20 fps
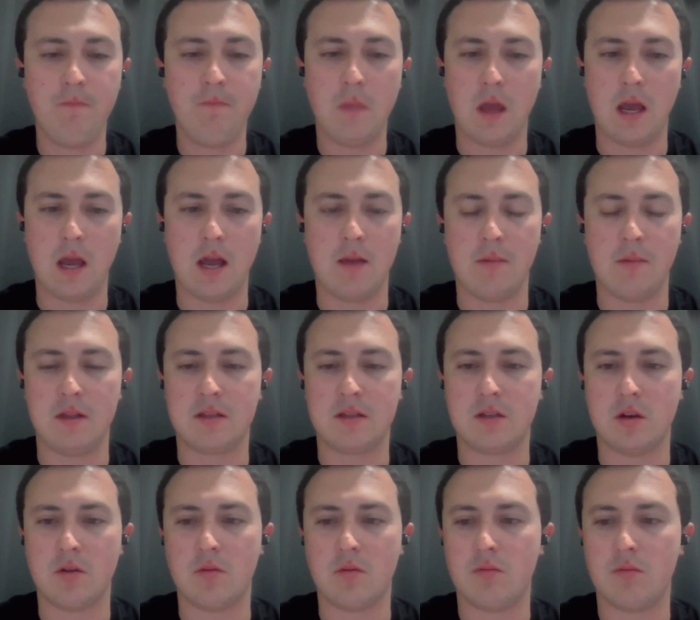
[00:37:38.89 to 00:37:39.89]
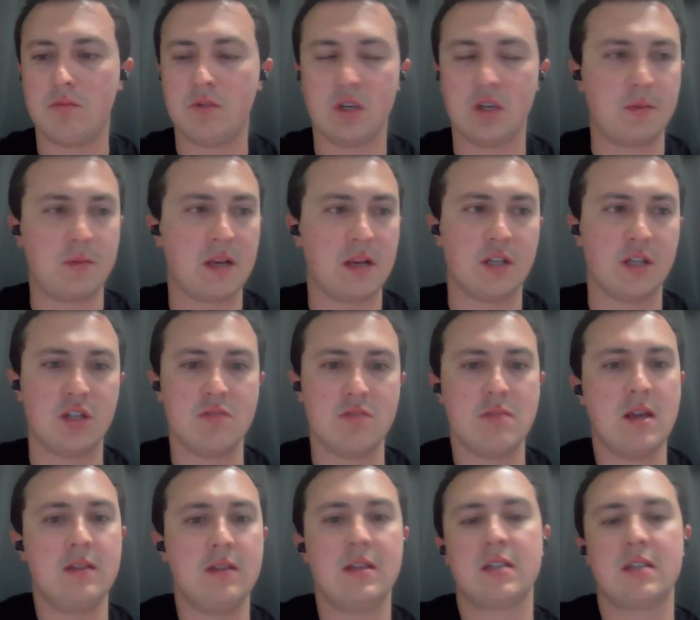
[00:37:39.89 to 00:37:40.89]
And so just because you
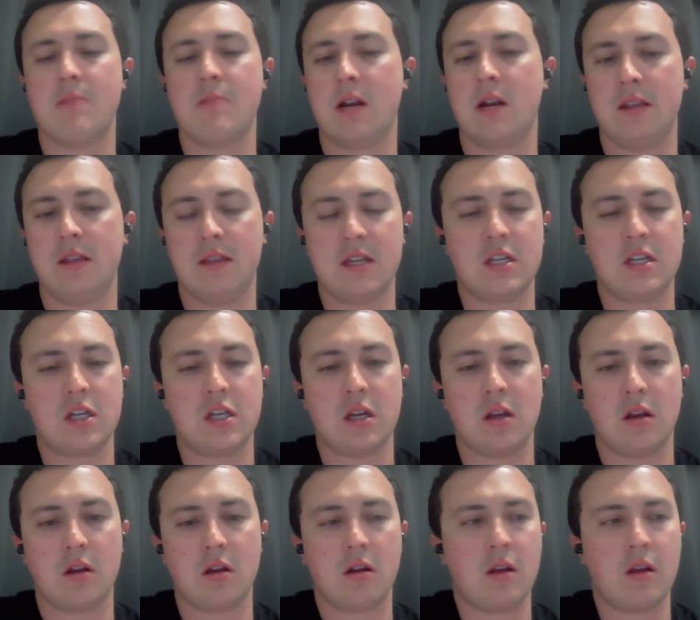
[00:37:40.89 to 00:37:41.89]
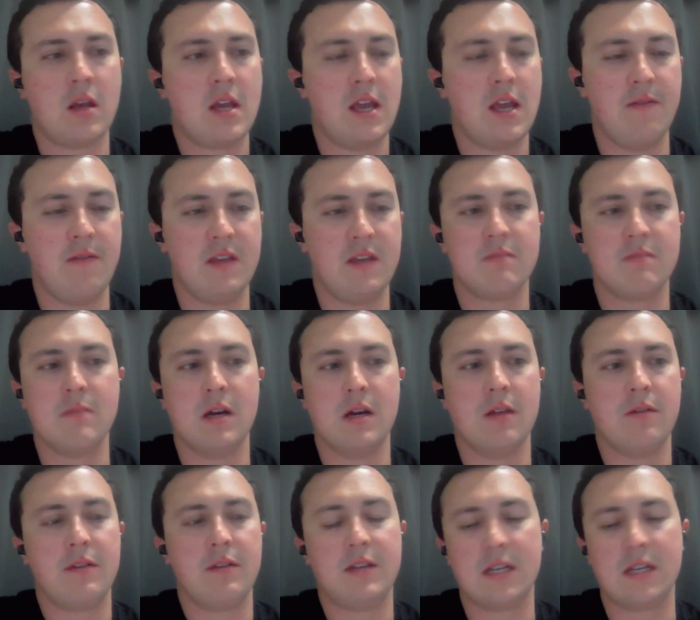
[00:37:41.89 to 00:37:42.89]
made this money this year in this
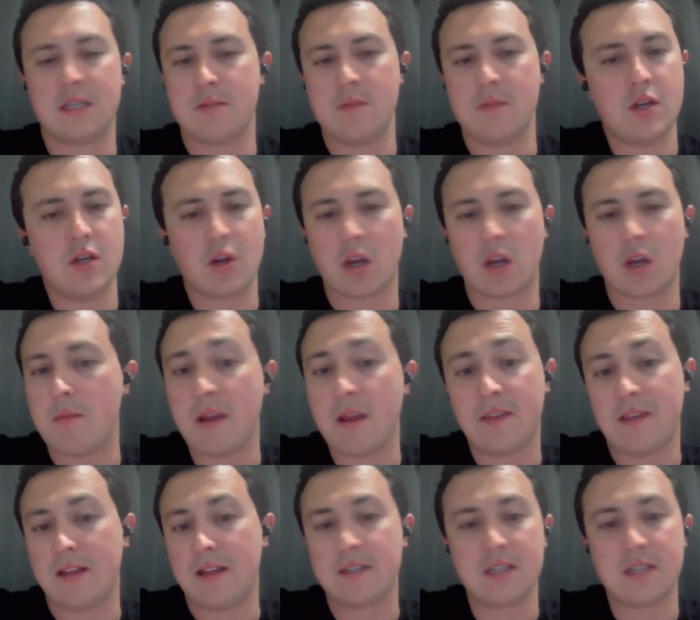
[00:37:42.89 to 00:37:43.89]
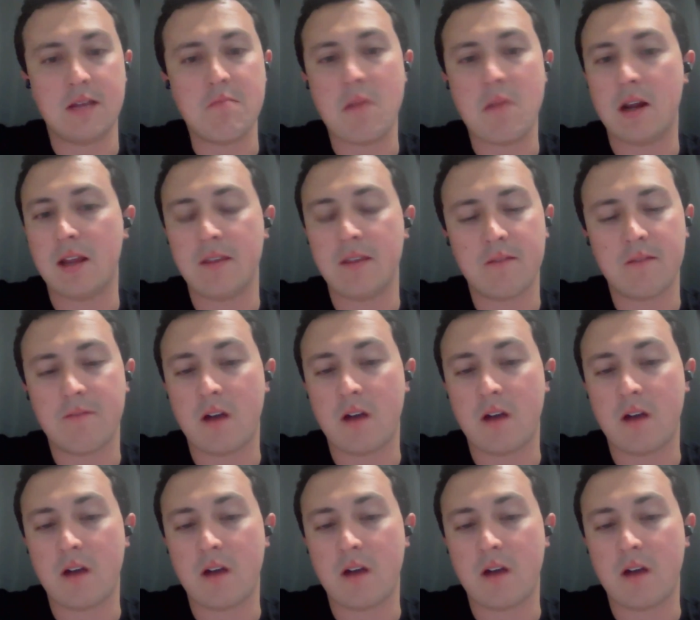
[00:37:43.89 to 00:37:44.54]
month doesn't mean you're going to make that same money the